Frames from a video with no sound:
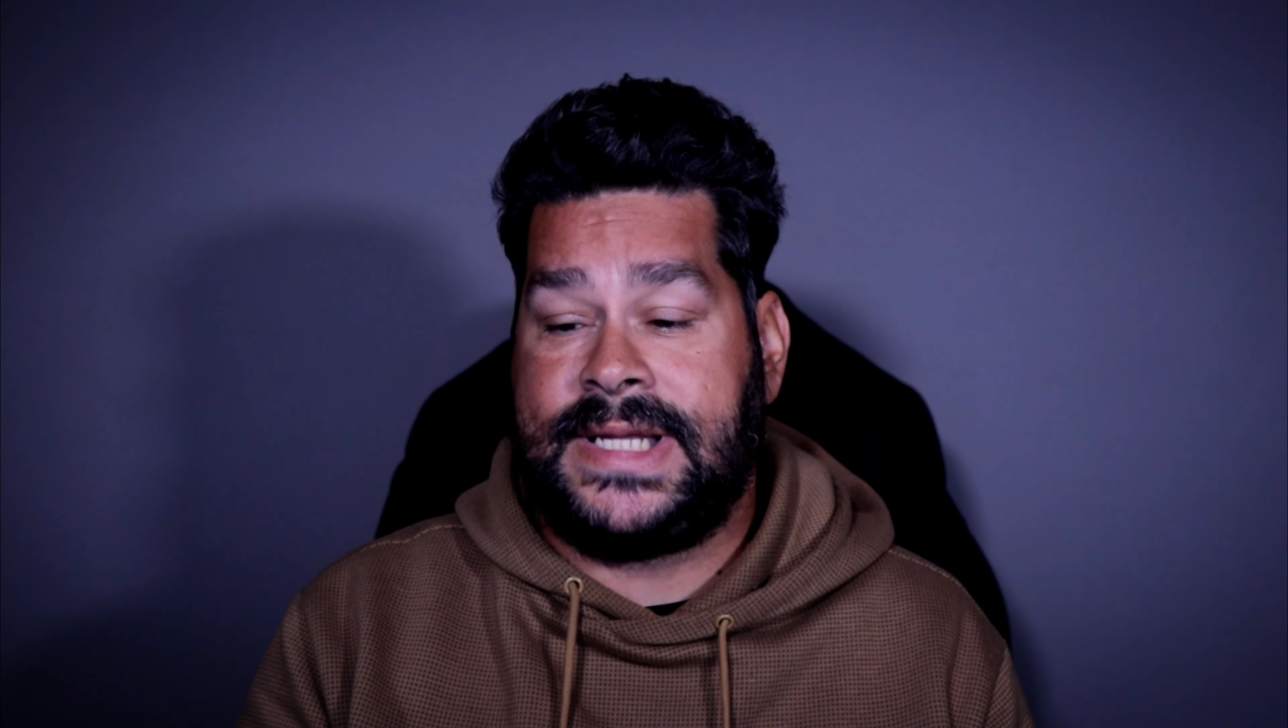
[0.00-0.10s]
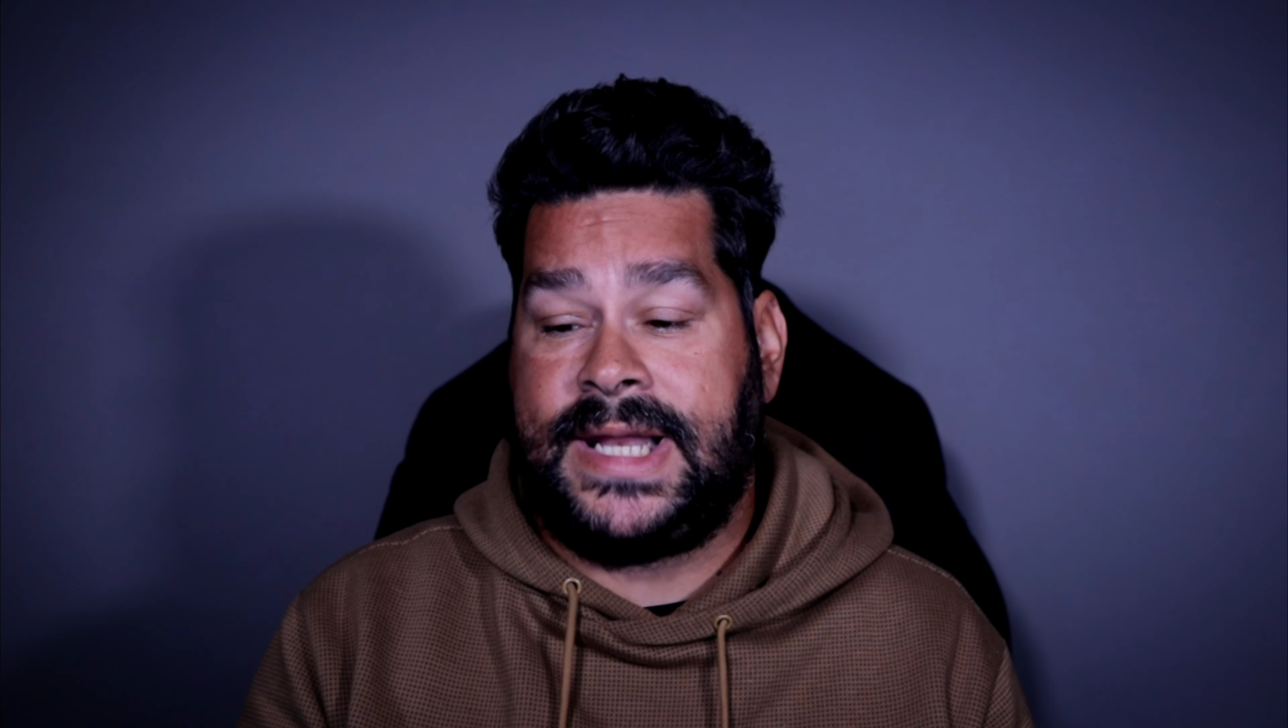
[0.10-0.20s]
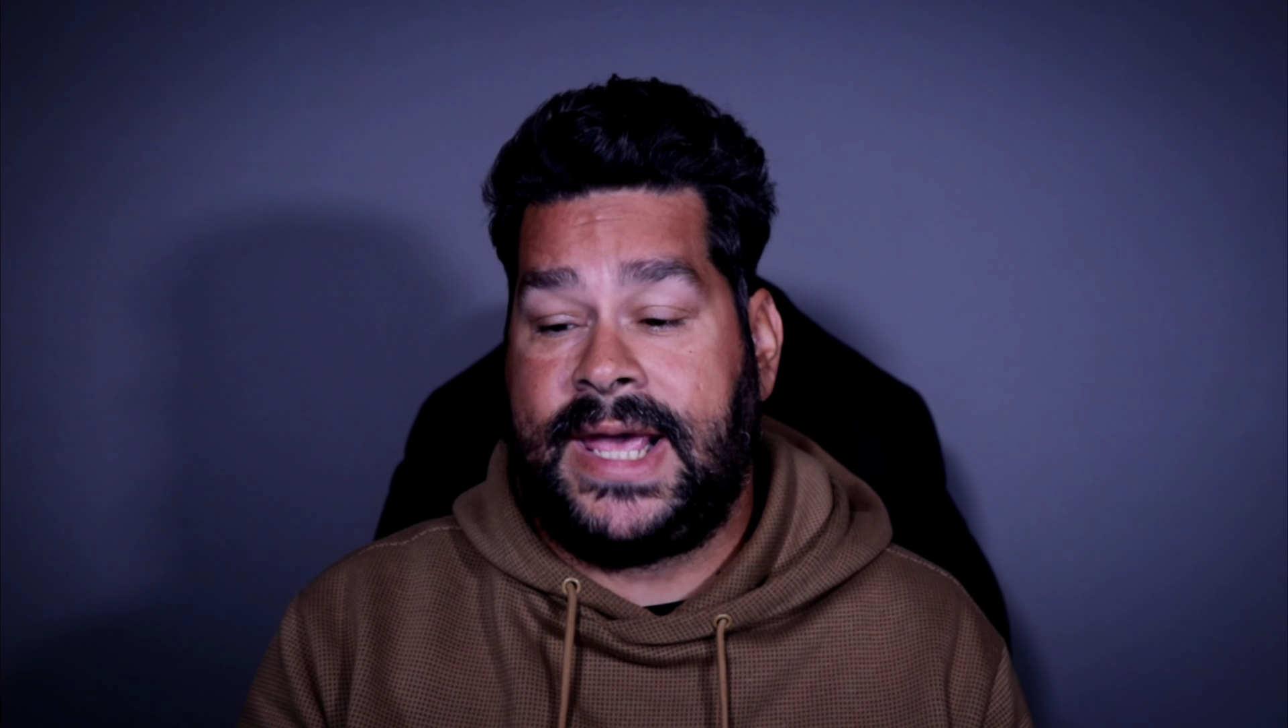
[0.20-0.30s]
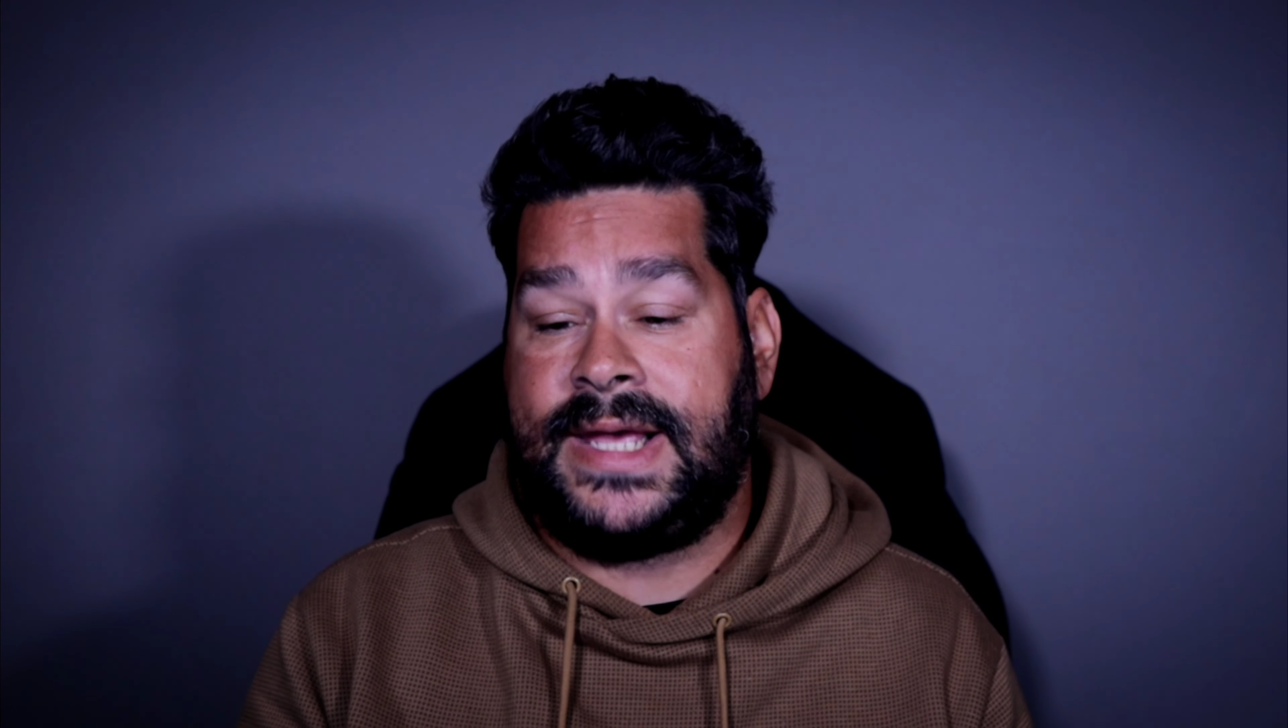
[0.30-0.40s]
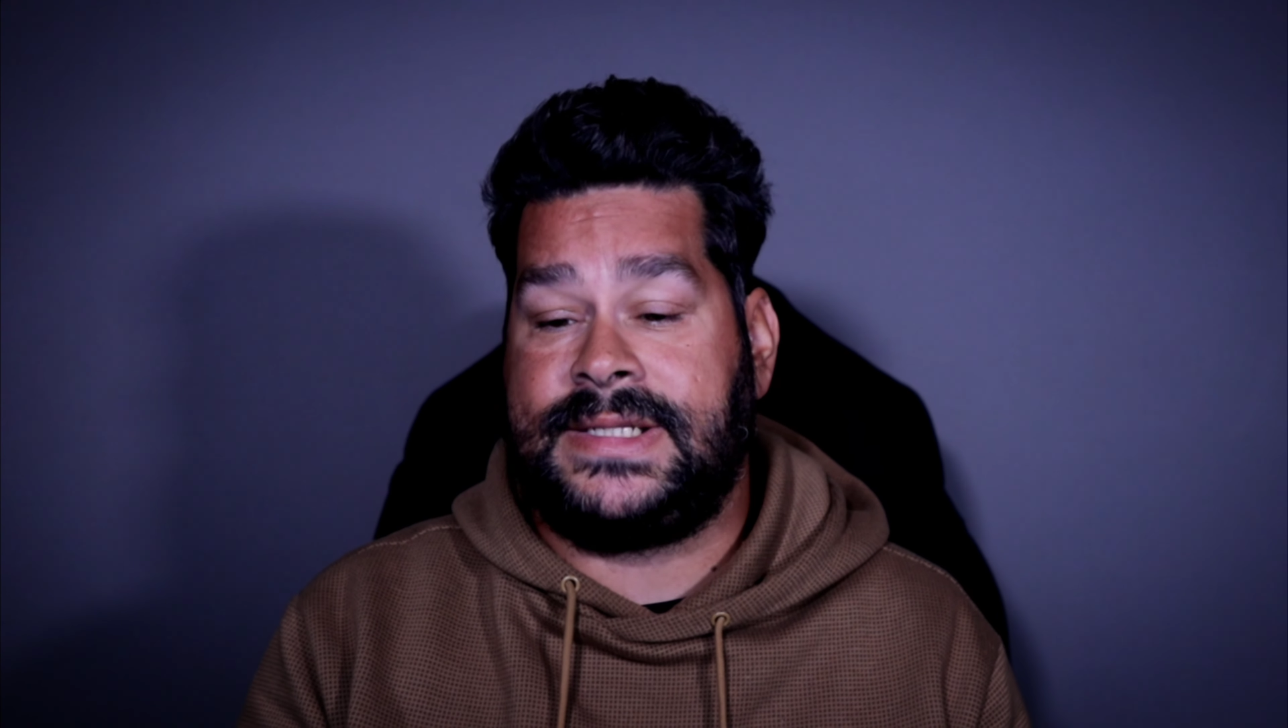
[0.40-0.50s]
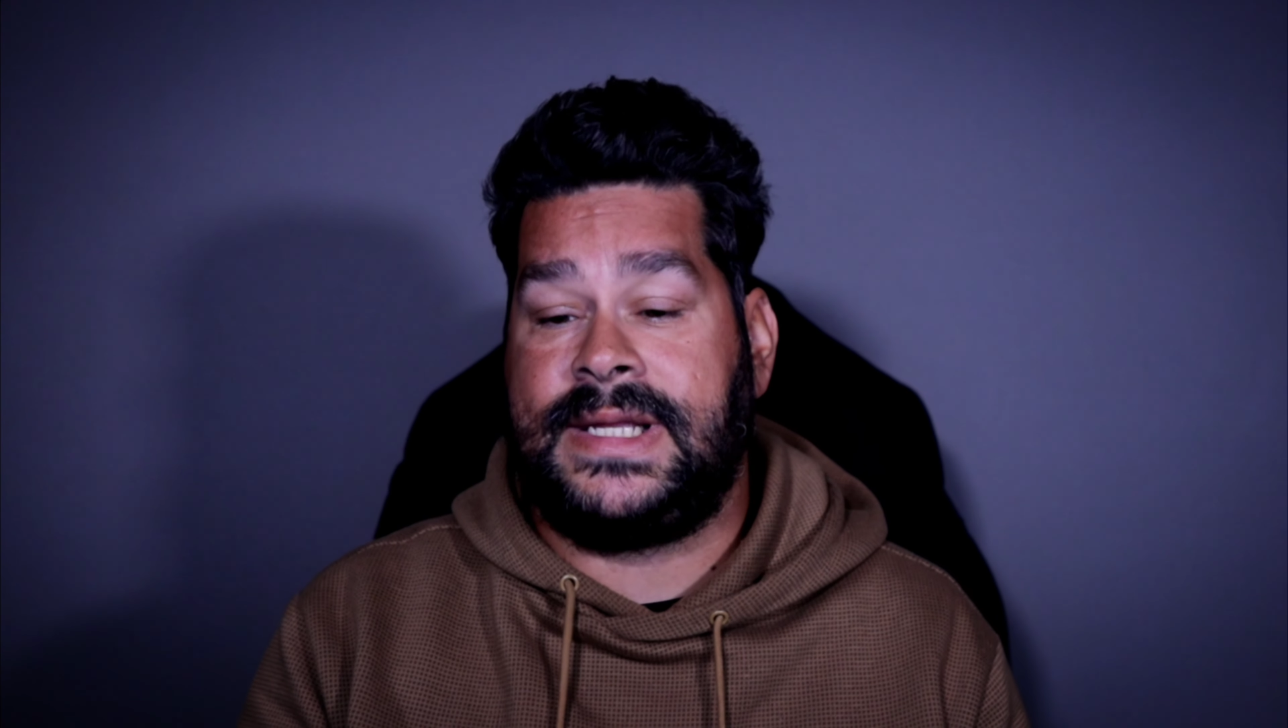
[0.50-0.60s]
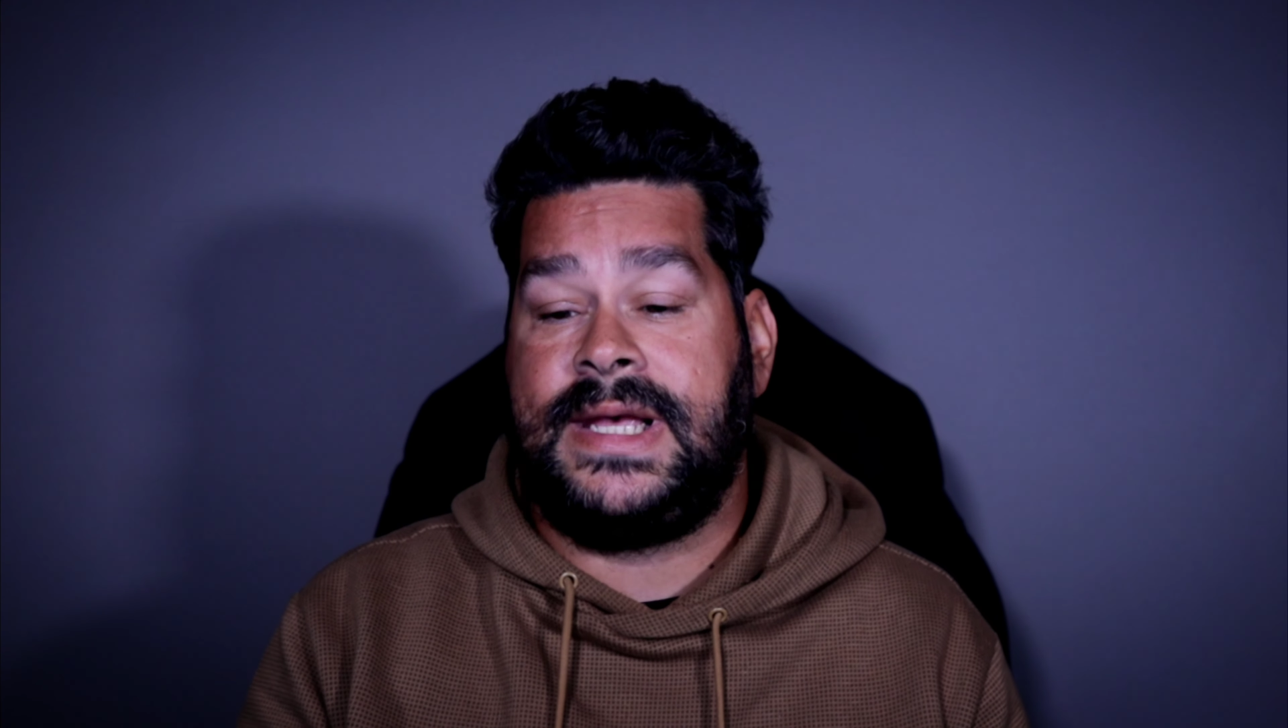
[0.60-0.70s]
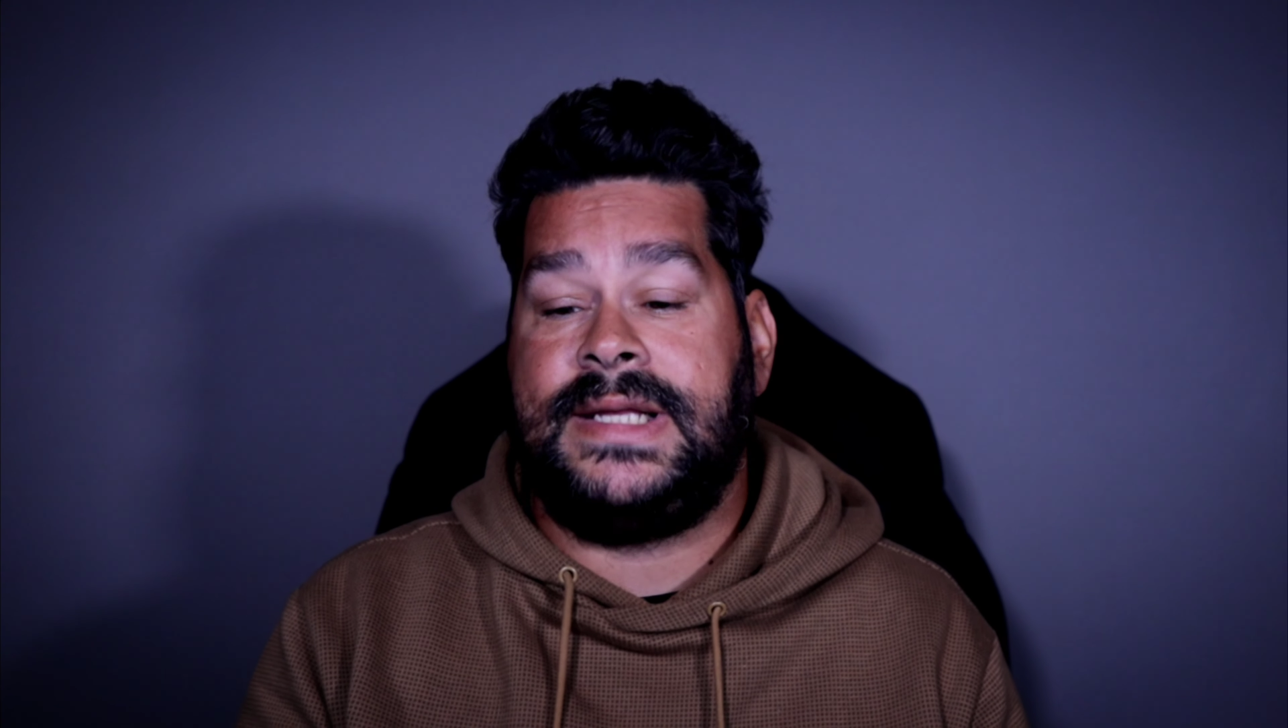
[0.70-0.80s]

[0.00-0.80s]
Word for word: today's